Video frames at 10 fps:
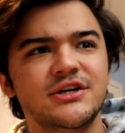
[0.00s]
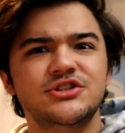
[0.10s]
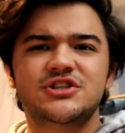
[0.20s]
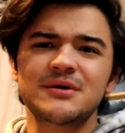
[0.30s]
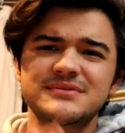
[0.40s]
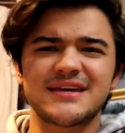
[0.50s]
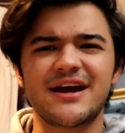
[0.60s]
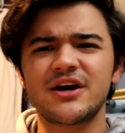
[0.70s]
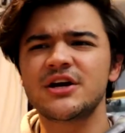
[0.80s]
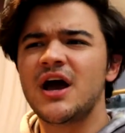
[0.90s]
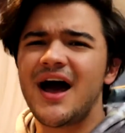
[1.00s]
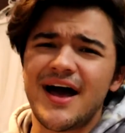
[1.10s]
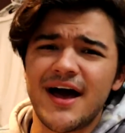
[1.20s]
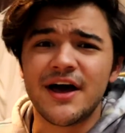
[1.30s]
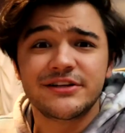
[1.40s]
jump scare,
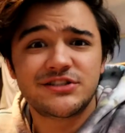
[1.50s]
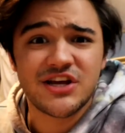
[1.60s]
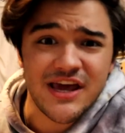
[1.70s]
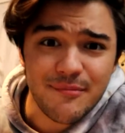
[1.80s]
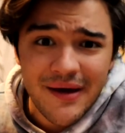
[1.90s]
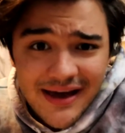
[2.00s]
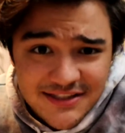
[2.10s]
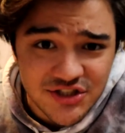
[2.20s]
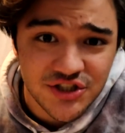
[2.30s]
ha, cheap ass